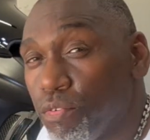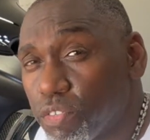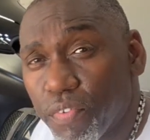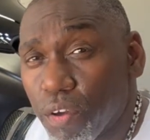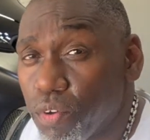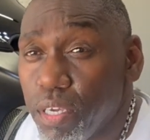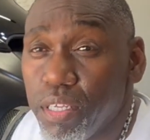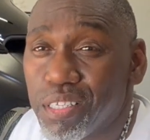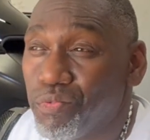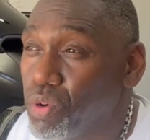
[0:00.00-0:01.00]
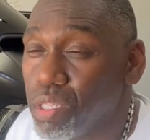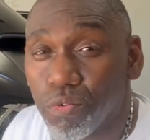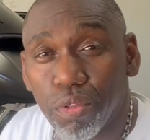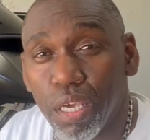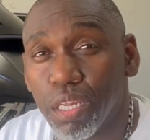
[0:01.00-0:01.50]
it was very easy. It wasn't
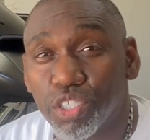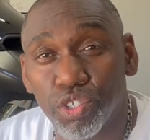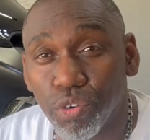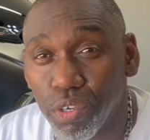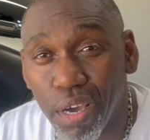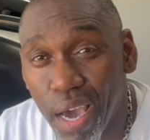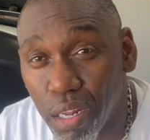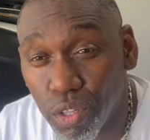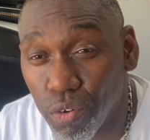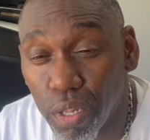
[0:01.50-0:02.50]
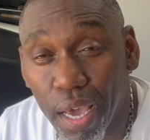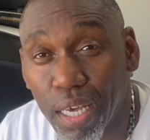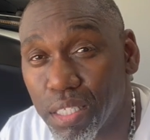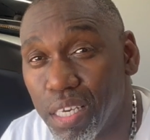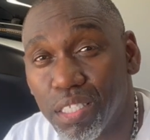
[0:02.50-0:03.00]
no need of showing you how to do it. Like
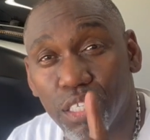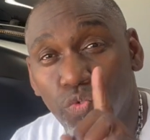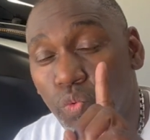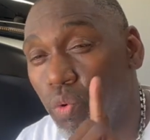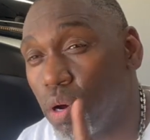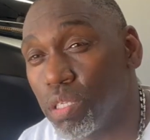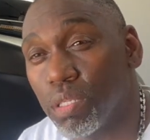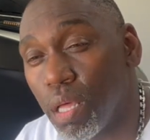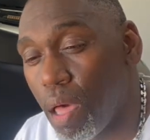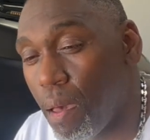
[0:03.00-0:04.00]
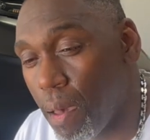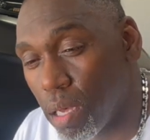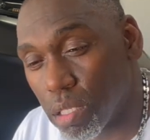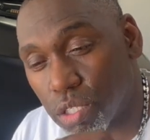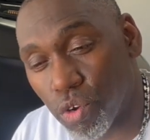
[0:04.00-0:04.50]
I said, it's just one
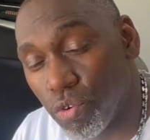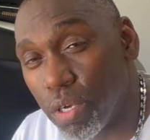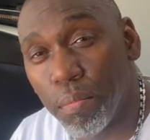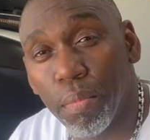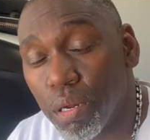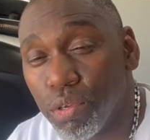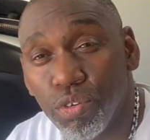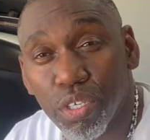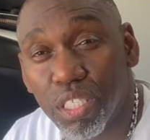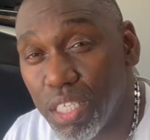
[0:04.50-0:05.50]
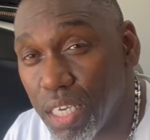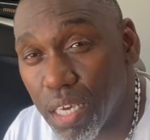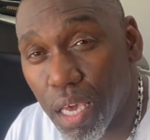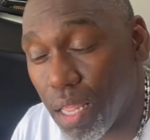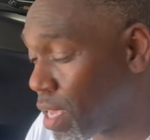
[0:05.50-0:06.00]
screw in the middle. You will see
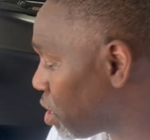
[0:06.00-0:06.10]
it, and it